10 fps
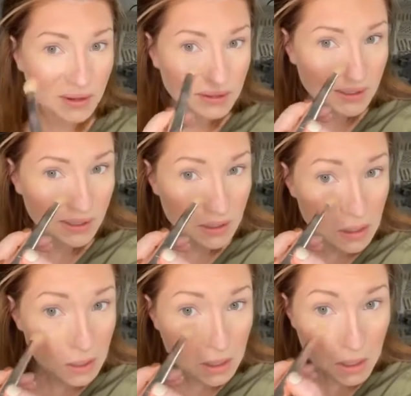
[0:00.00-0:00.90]
color
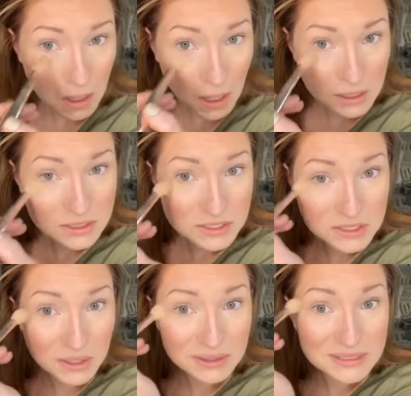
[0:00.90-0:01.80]
and
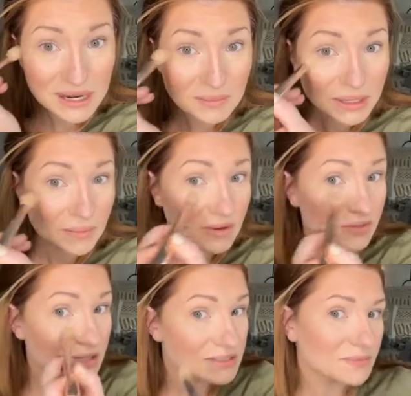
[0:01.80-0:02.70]
started dabbing on my
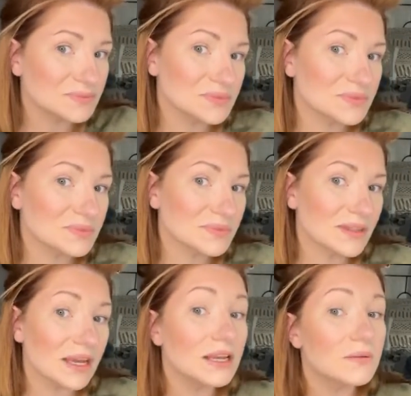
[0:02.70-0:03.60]
face.
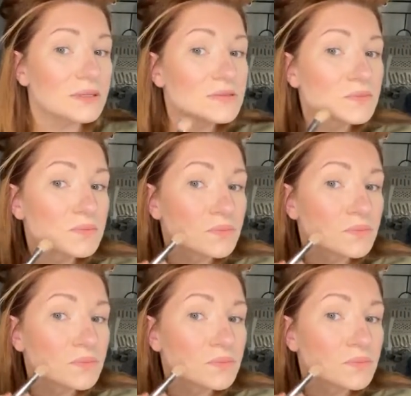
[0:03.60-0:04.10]
Anyways.